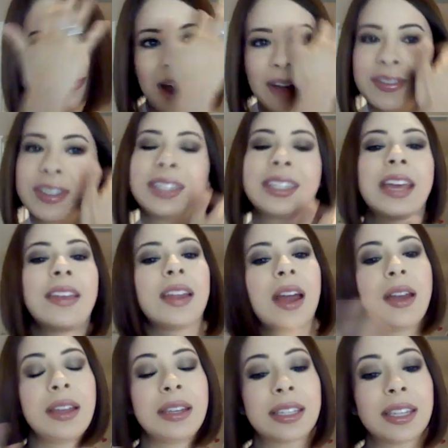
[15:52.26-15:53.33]
have to say that
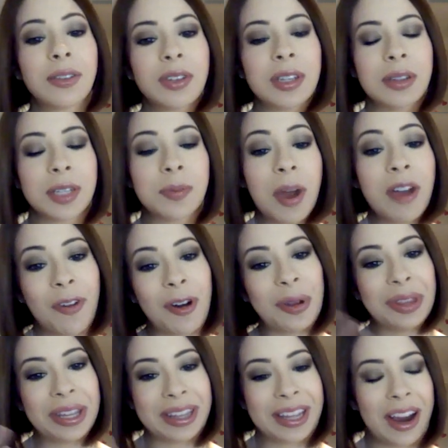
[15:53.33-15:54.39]
I, it's guilt, it's my
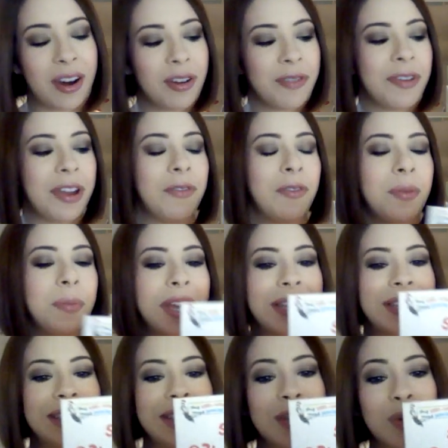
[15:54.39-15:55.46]
fault that they are her favorite,
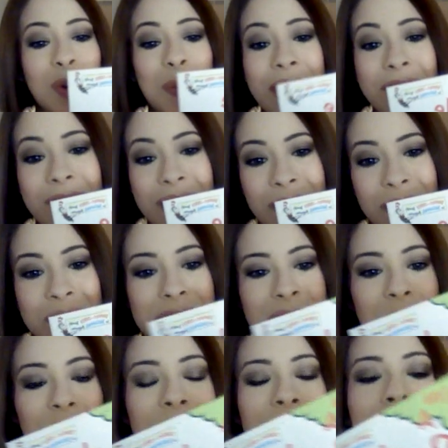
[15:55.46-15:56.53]
because these were my favorites
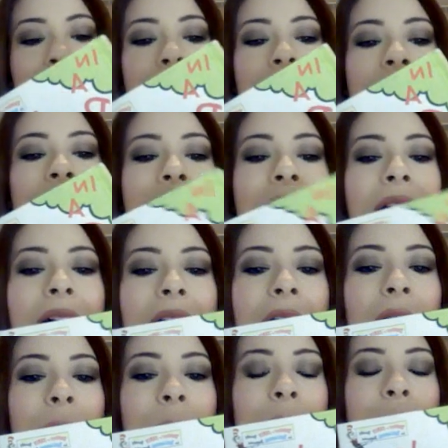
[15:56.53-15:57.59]
growing up.
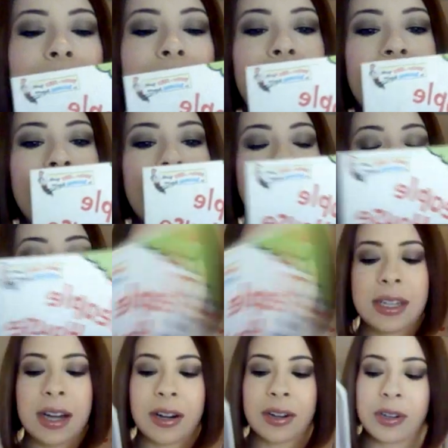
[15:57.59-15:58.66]
Um, this
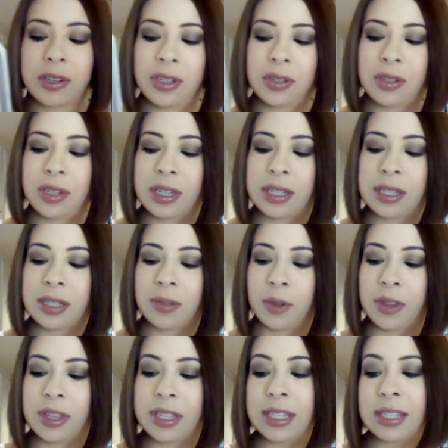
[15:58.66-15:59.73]
is Doctor Seuss's,
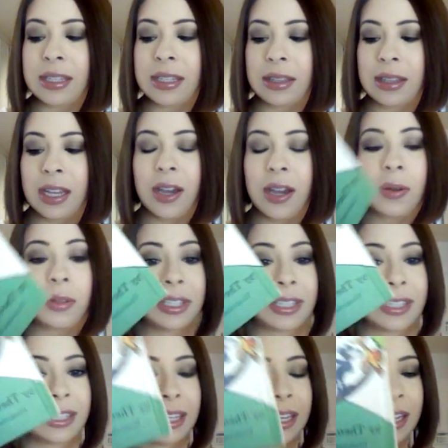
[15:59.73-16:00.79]
well, this is Theo
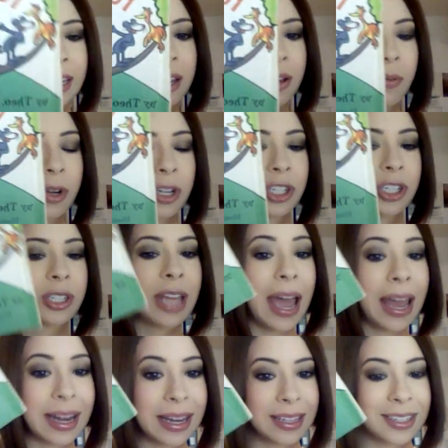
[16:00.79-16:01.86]
Lessig, which
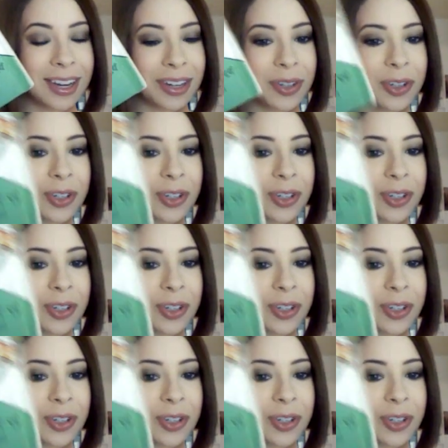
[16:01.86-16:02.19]
that is Doctor